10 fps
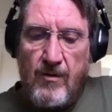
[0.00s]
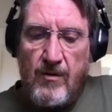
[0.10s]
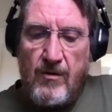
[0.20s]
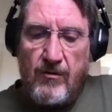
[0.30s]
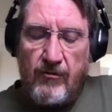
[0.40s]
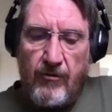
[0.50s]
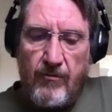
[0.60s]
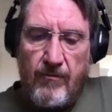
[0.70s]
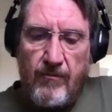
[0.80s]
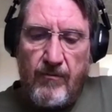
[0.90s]
So
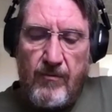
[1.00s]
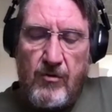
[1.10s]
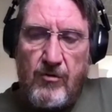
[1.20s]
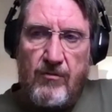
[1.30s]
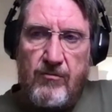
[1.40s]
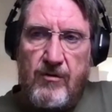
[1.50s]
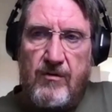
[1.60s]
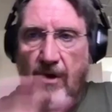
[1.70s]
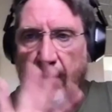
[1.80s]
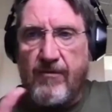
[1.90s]

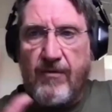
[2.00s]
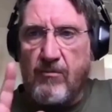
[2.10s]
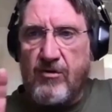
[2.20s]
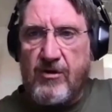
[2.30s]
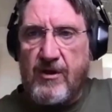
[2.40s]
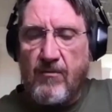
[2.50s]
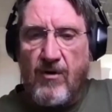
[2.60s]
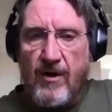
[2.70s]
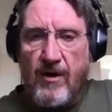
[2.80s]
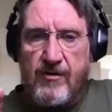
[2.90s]
if I were to
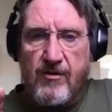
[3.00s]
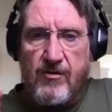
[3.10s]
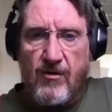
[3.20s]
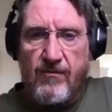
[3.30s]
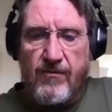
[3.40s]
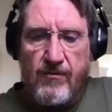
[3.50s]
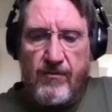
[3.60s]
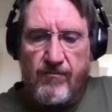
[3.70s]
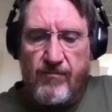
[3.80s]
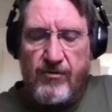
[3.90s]
summarize this whole
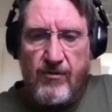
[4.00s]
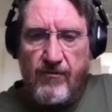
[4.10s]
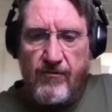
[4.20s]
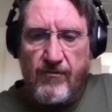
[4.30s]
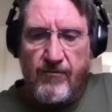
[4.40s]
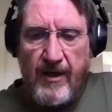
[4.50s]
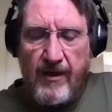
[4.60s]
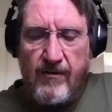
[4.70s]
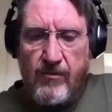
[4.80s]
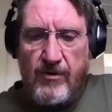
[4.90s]
sort of bag of
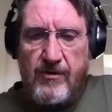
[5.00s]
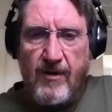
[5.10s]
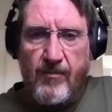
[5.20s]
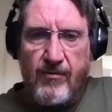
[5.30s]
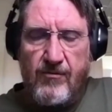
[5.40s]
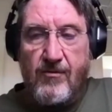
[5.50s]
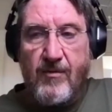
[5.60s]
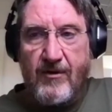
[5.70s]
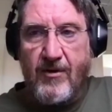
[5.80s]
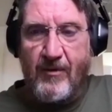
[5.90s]
words up, talk about
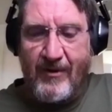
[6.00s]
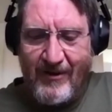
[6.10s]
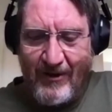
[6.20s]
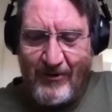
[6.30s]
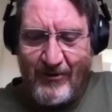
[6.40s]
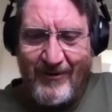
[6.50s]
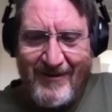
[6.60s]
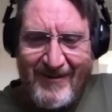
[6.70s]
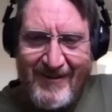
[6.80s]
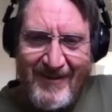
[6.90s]
communication.
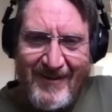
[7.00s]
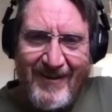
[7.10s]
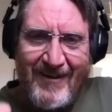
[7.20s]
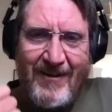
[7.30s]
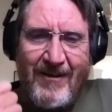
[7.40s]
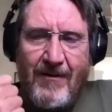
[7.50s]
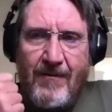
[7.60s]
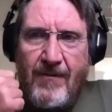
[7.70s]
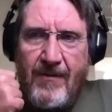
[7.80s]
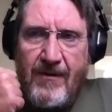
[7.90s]

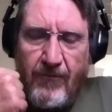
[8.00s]
The